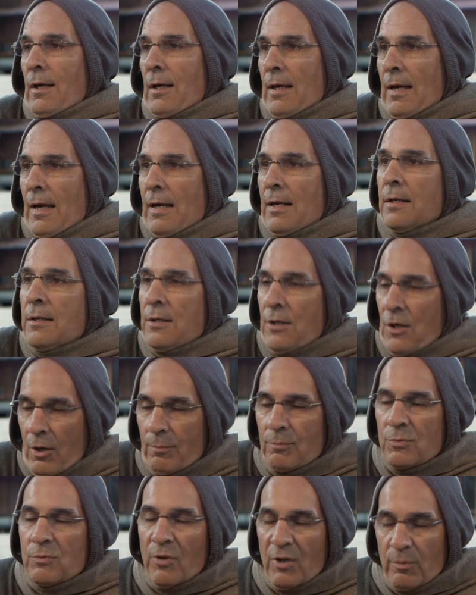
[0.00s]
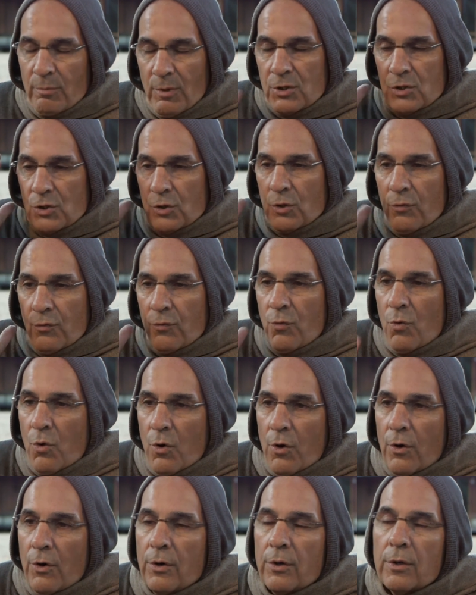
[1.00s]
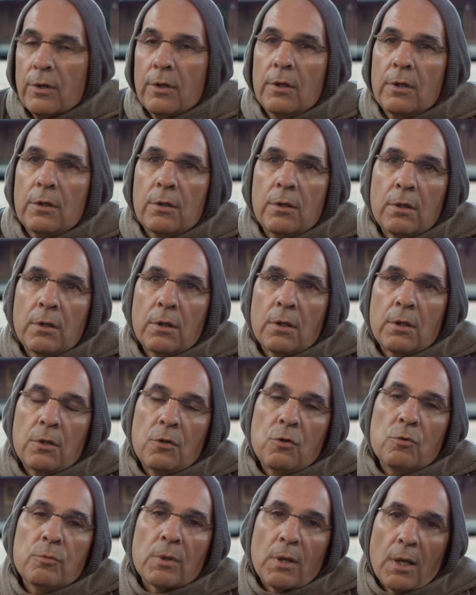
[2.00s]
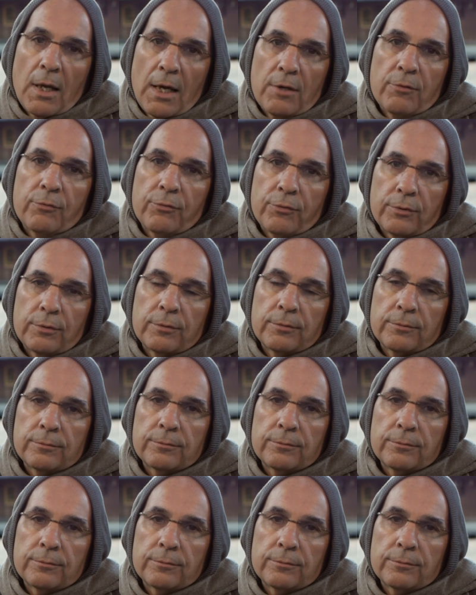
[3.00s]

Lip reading: And it comes very much to the fore in human life.